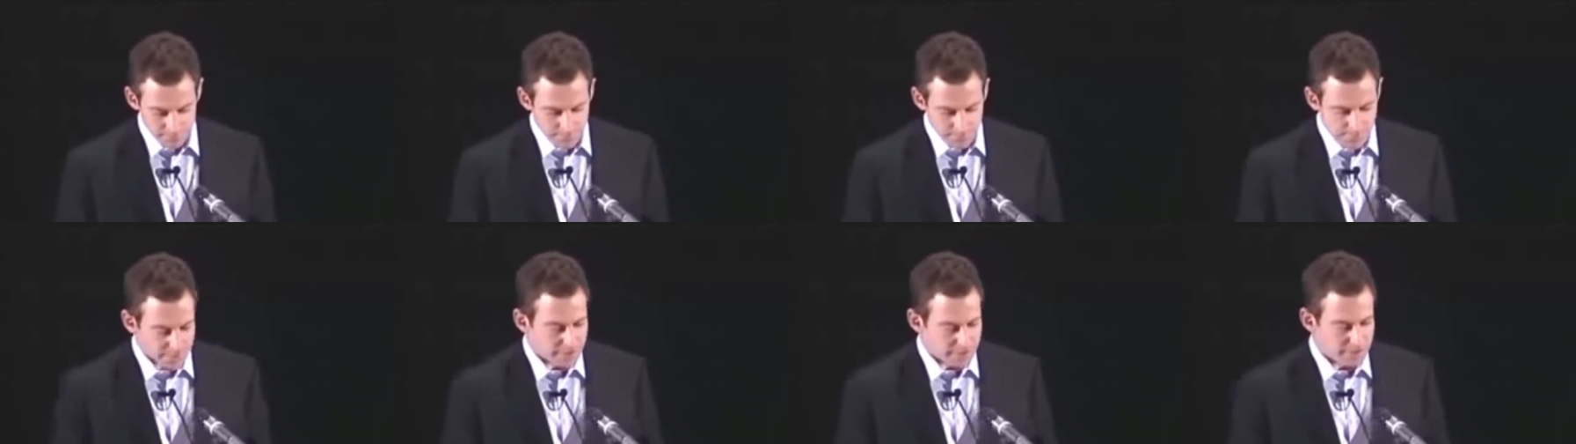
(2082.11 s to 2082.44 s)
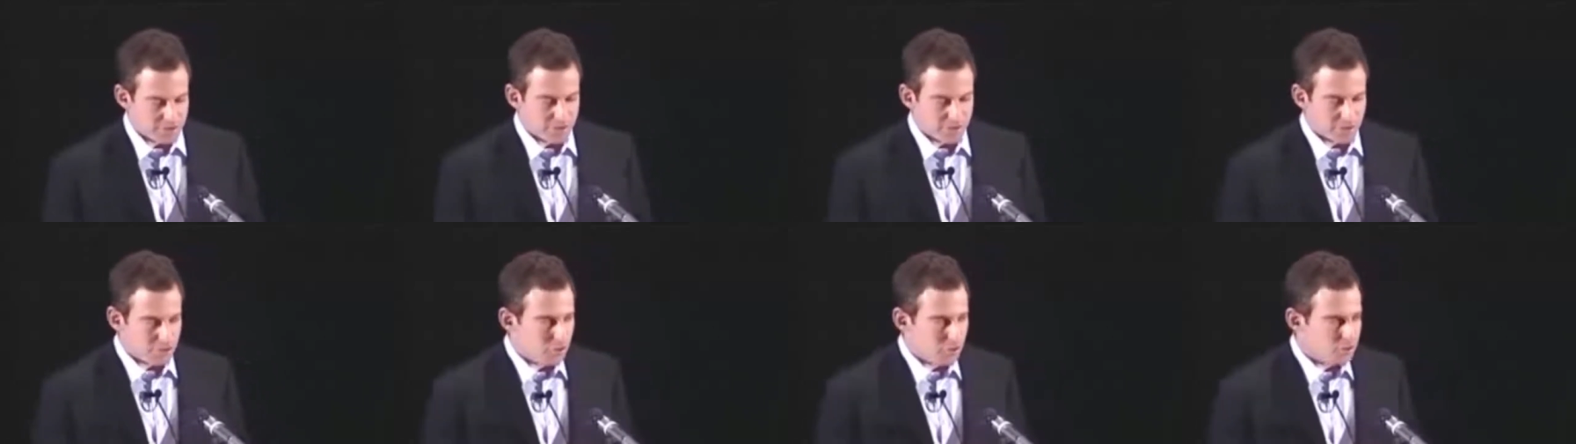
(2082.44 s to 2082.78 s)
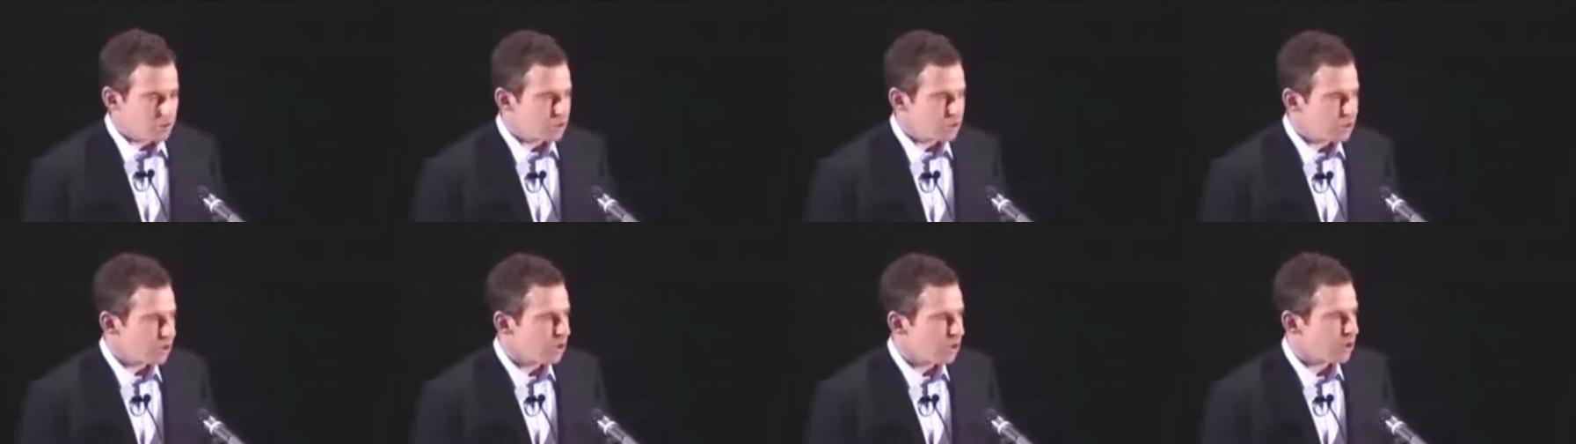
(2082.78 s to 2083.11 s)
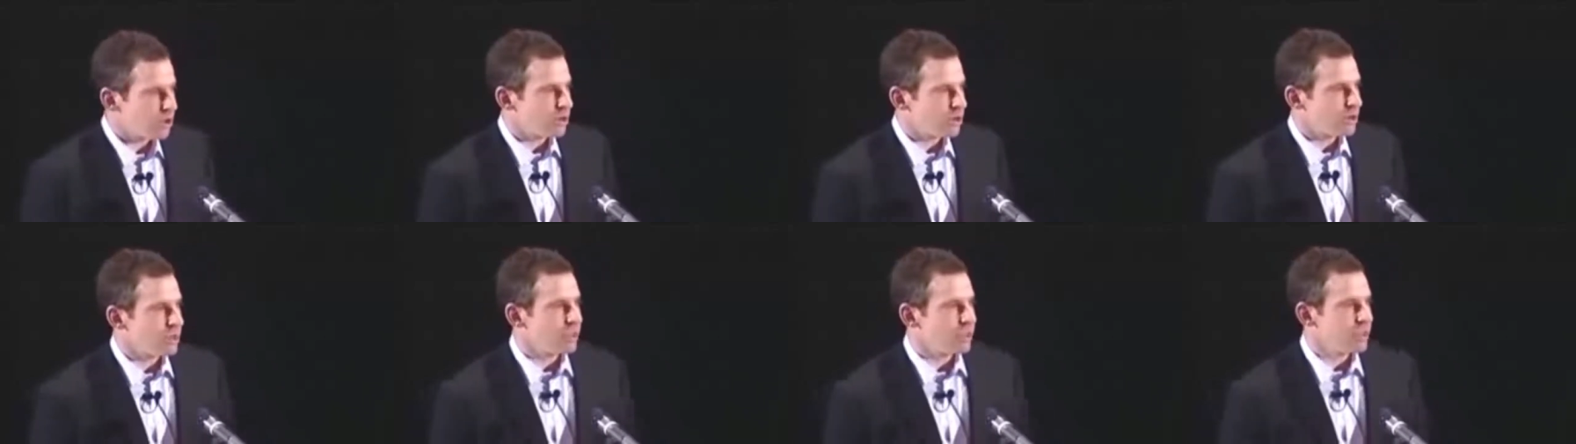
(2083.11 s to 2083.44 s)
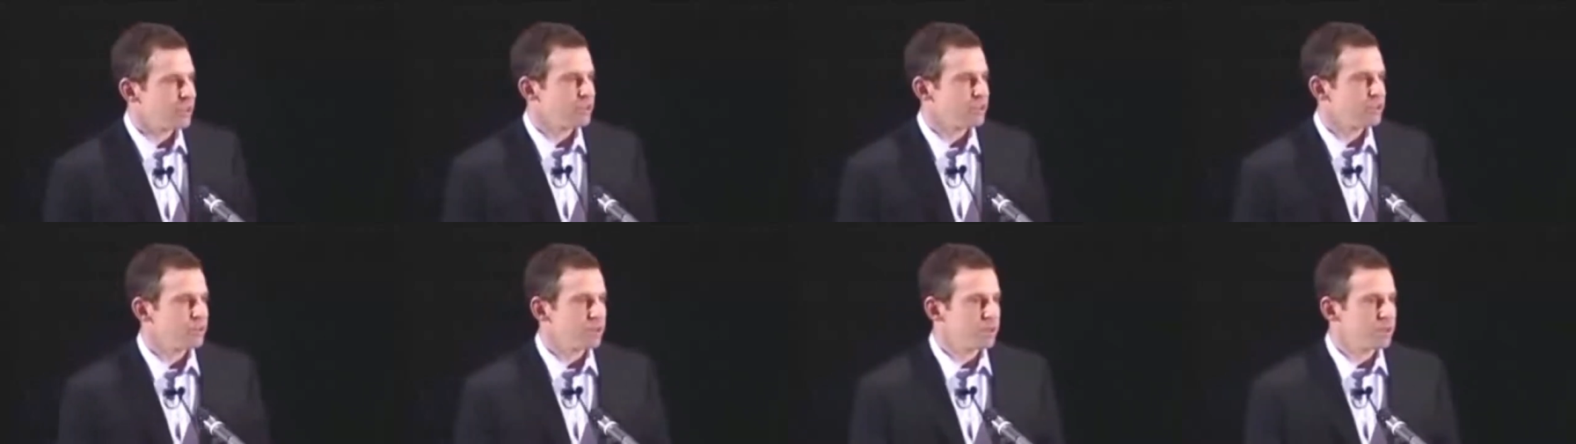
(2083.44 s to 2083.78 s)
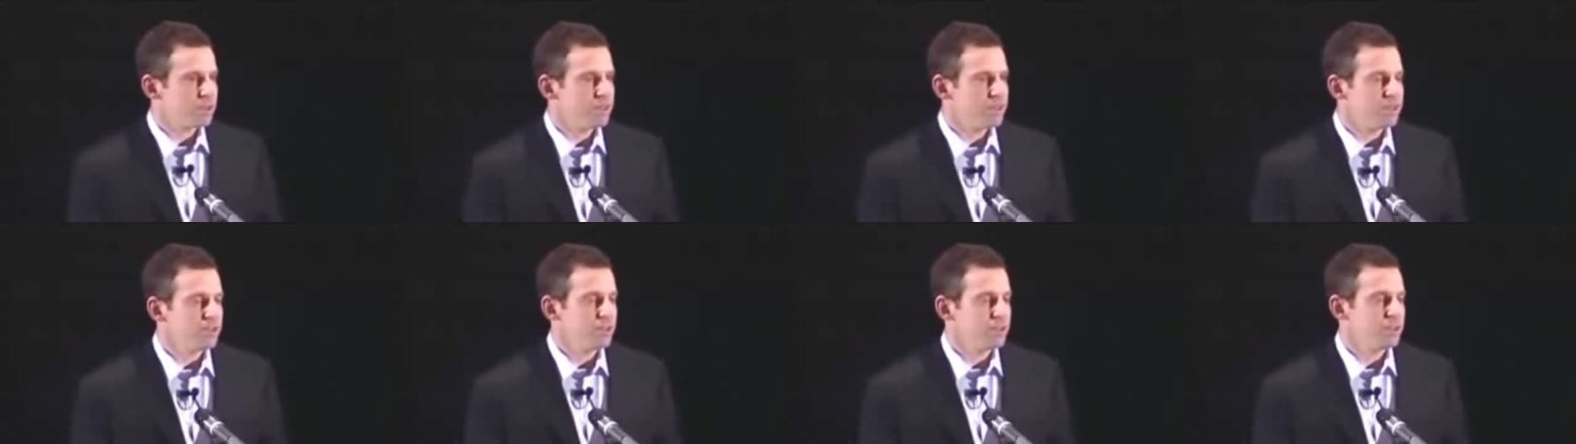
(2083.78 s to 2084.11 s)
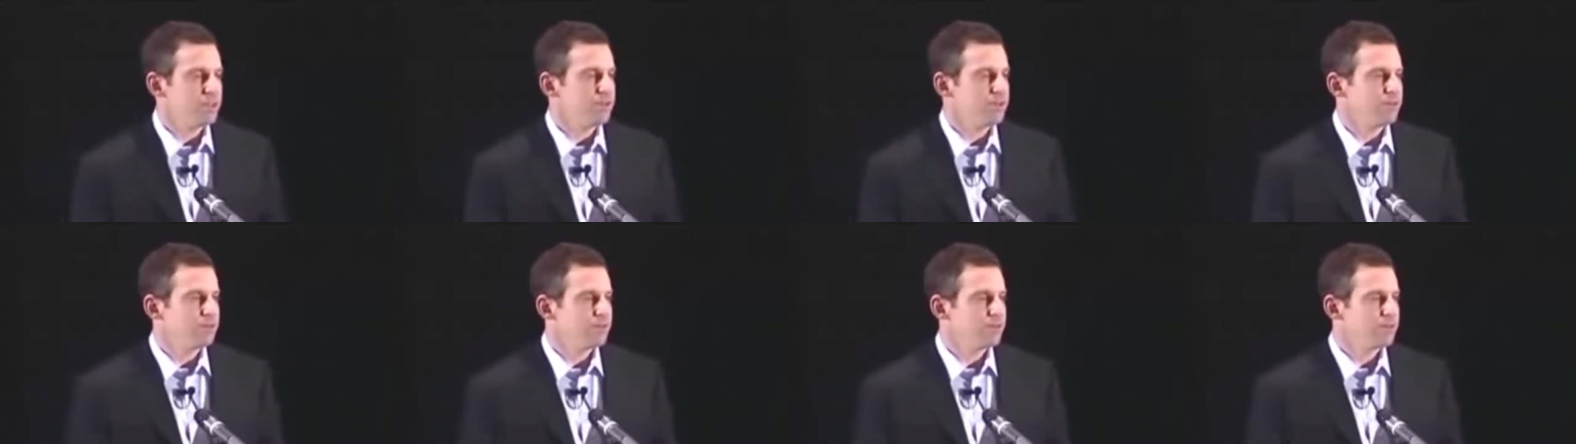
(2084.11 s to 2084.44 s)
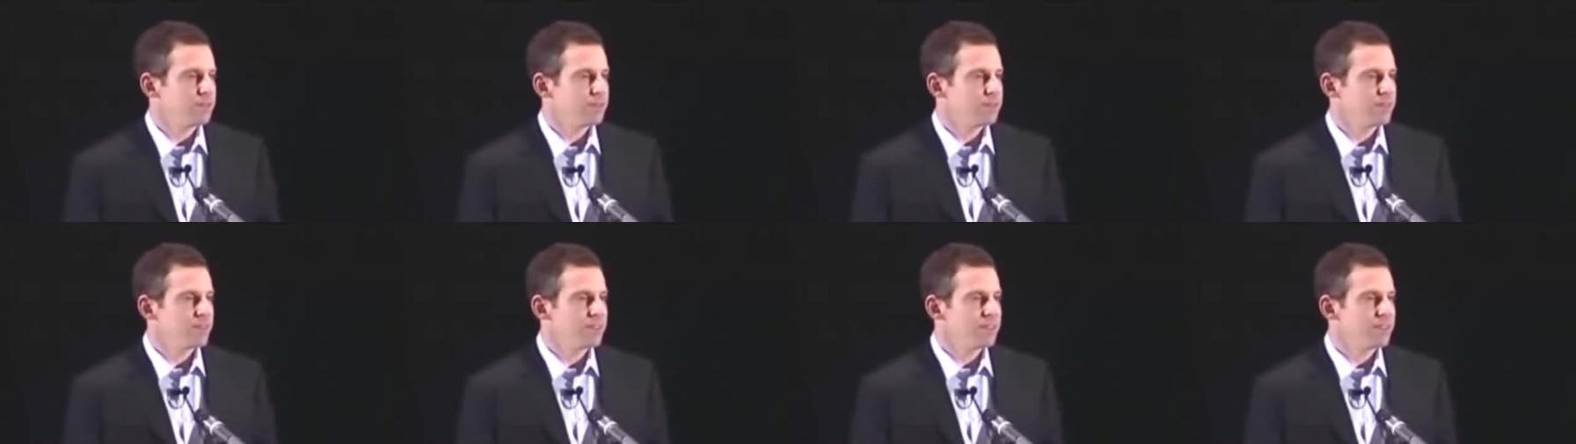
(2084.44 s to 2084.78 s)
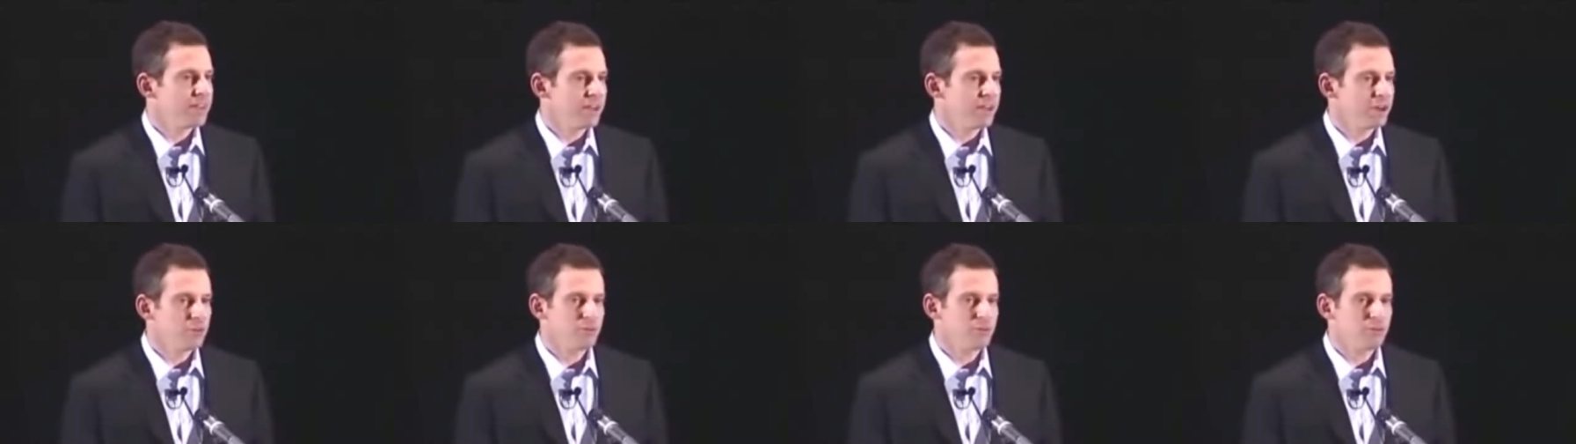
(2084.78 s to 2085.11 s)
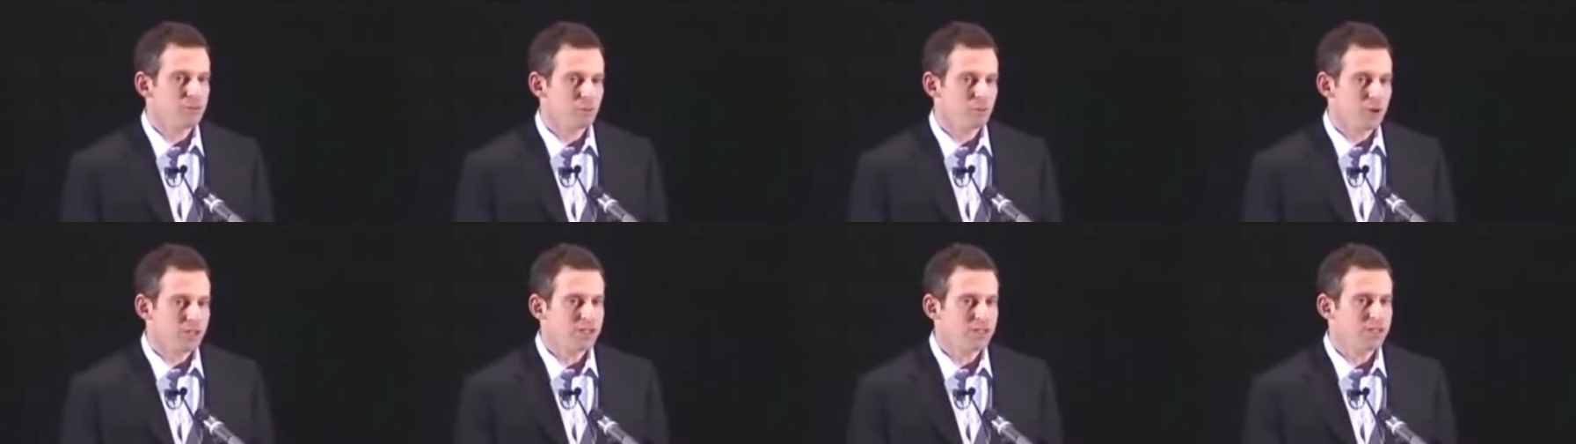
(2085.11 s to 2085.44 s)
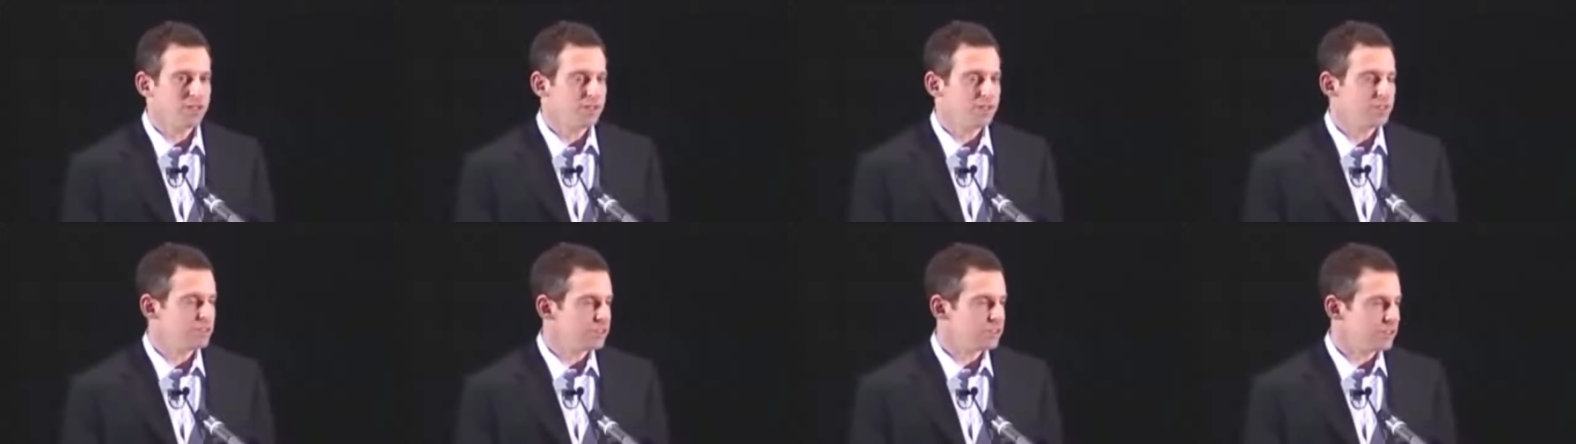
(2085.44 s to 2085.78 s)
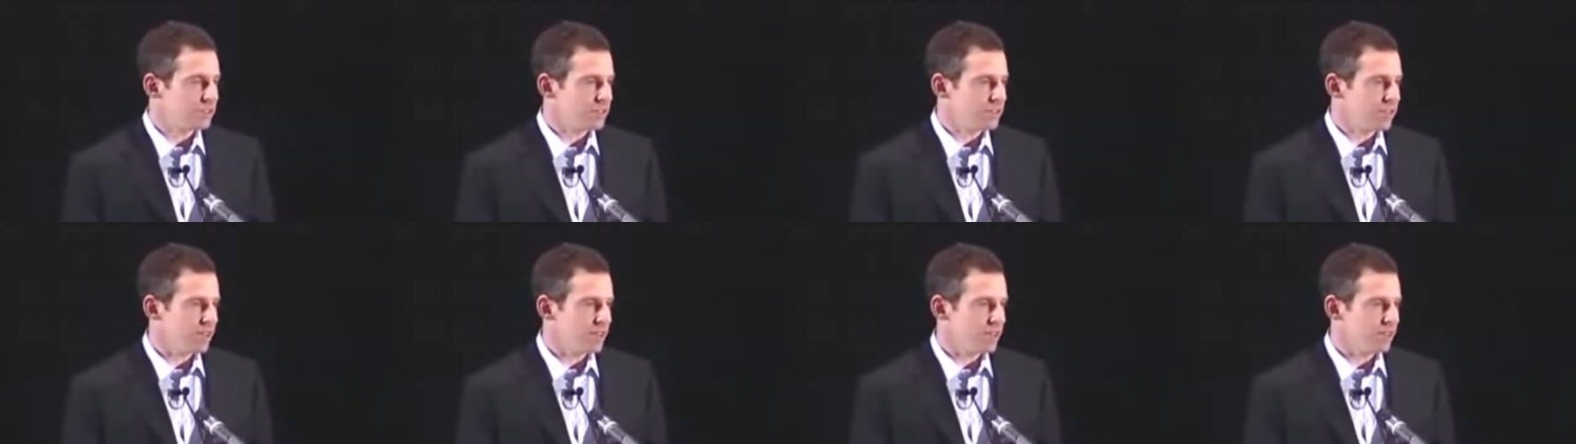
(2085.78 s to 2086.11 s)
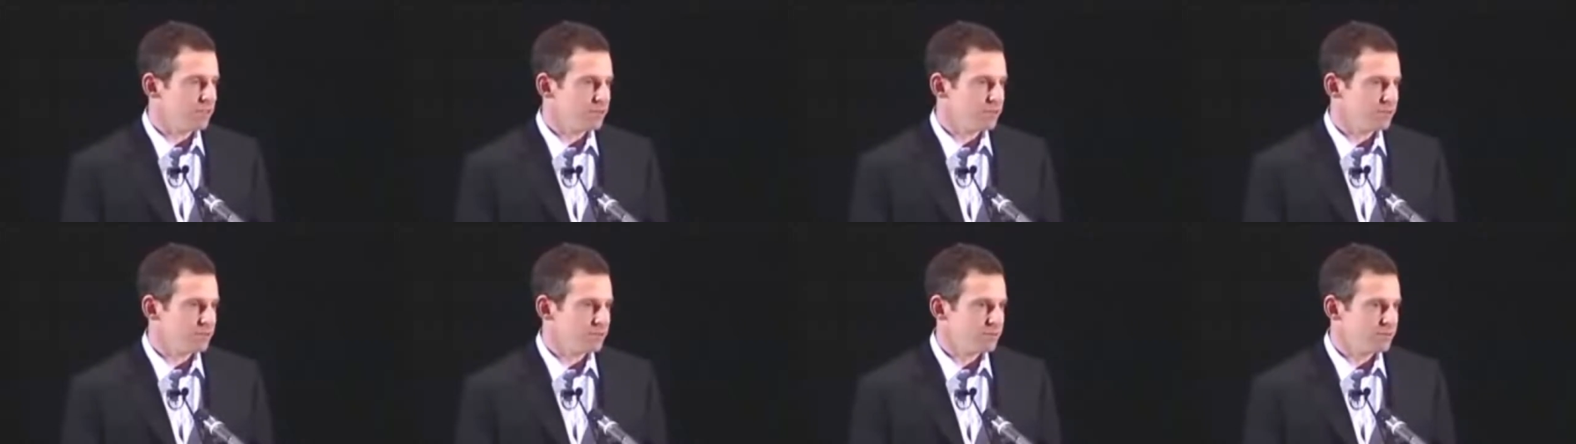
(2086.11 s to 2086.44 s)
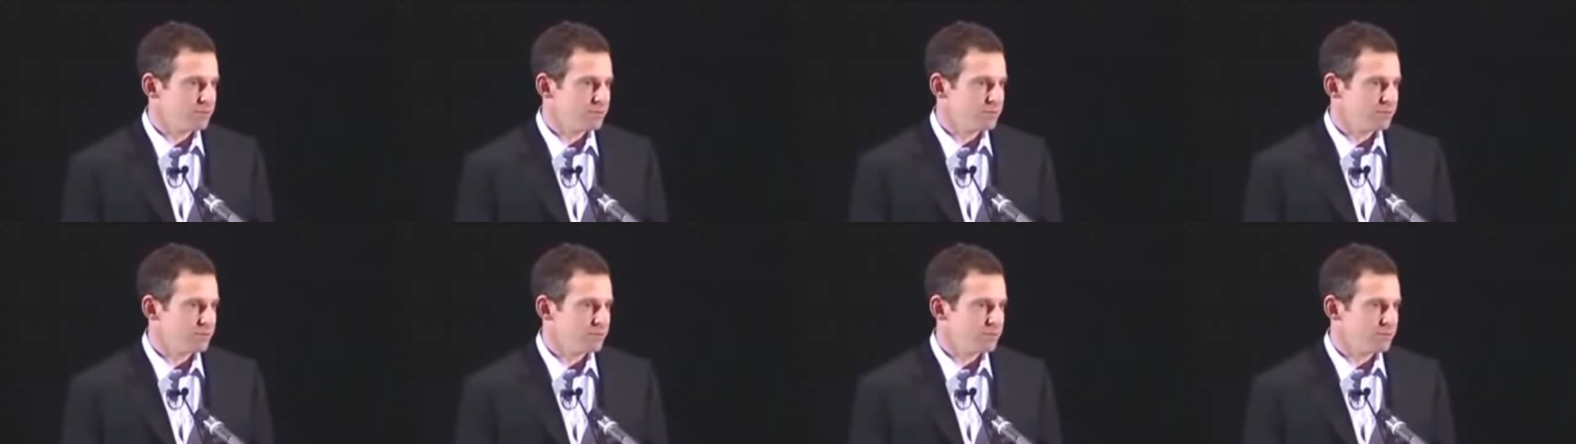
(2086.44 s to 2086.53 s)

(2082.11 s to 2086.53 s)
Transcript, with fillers: There is no law against believing that Elvis Presley is still alive.